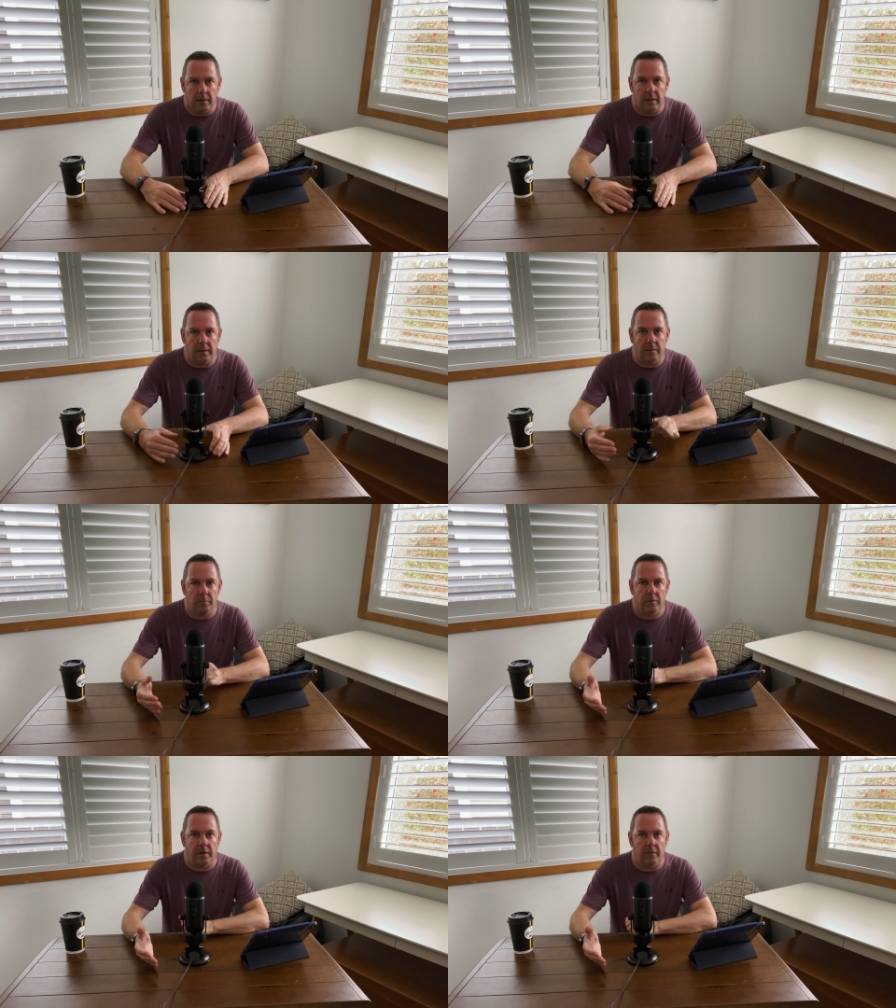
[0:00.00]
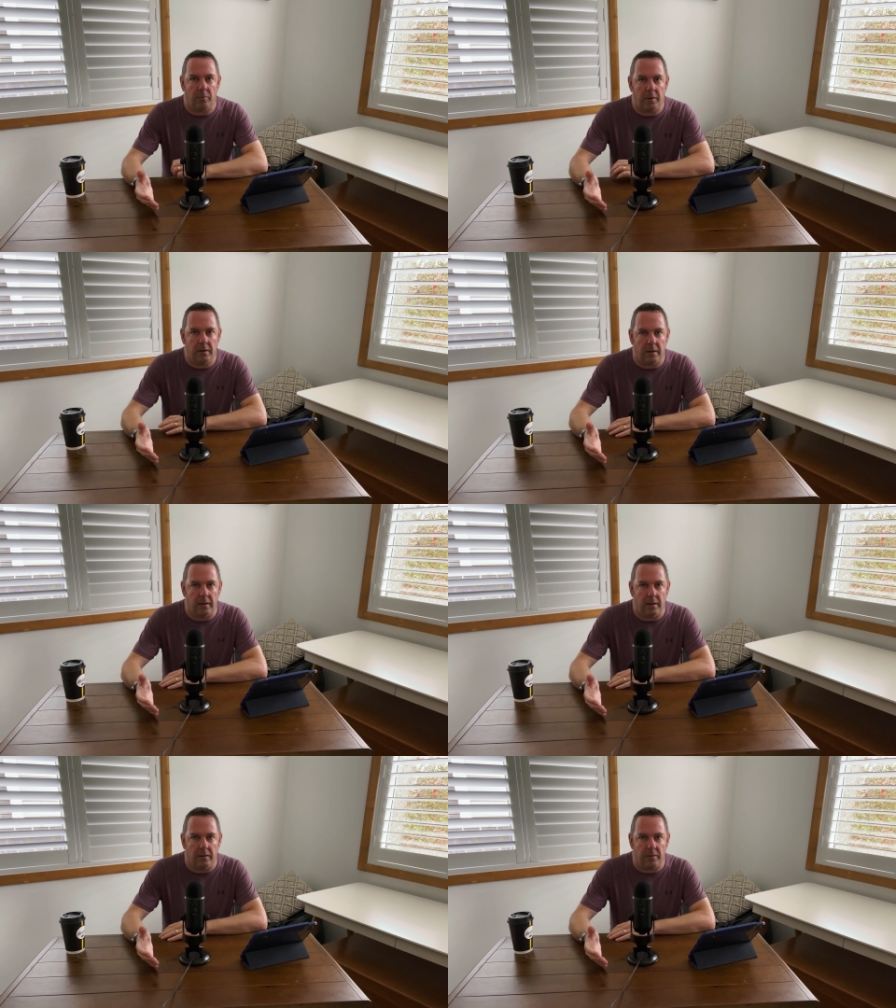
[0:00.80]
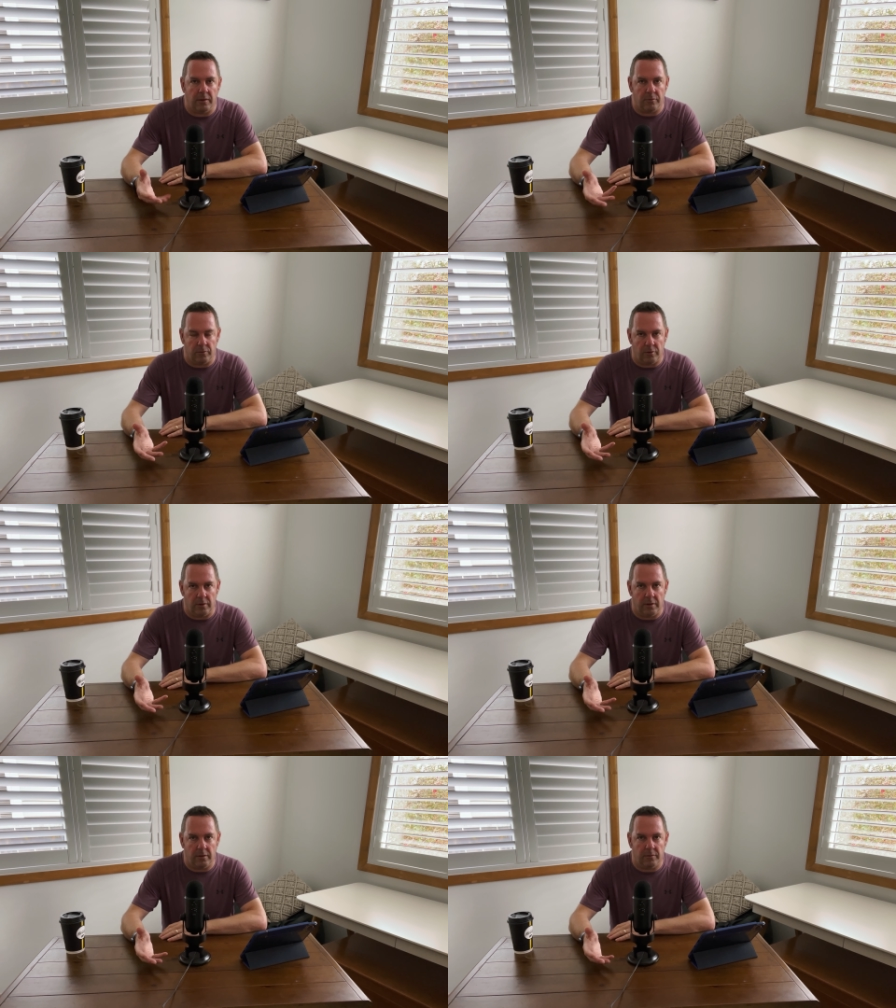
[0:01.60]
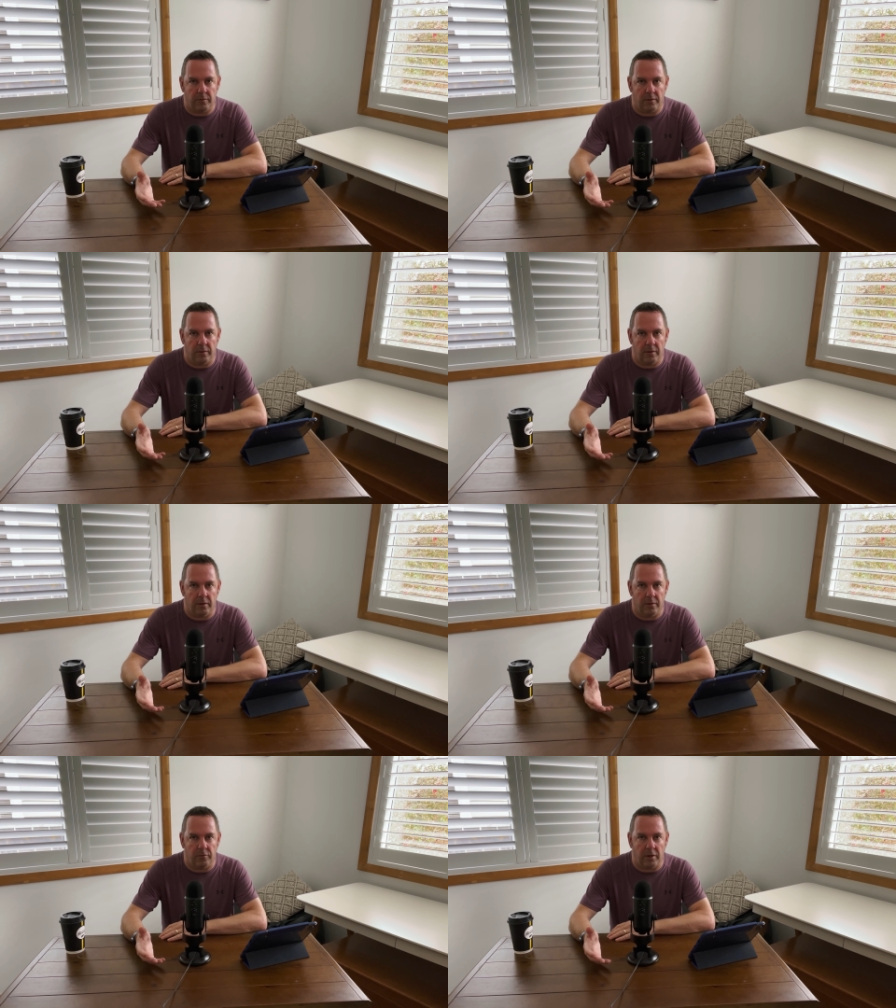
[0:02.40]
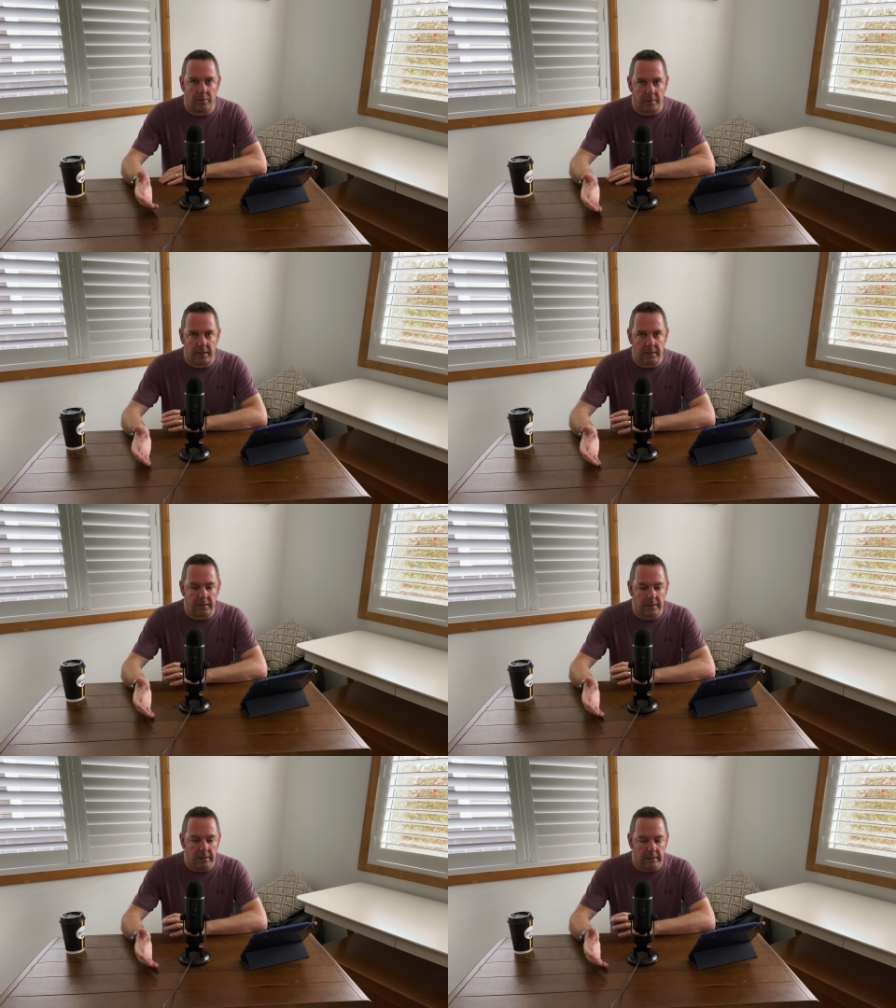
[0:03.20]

Uh, morning, everyone. Uh, thanks for tuning in to the channel again.